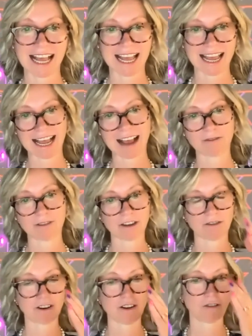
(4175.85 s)
uh, how a
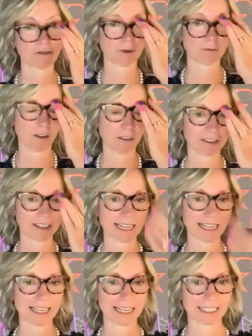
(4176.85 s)
token holder will profit
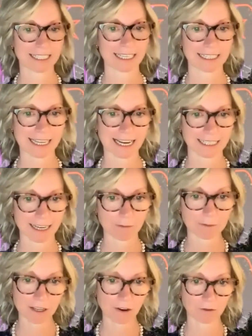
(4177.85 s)
in this setup.
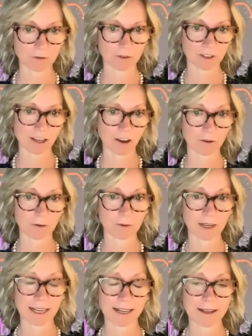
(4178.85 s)
So,
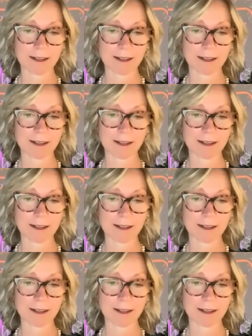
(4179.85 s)
so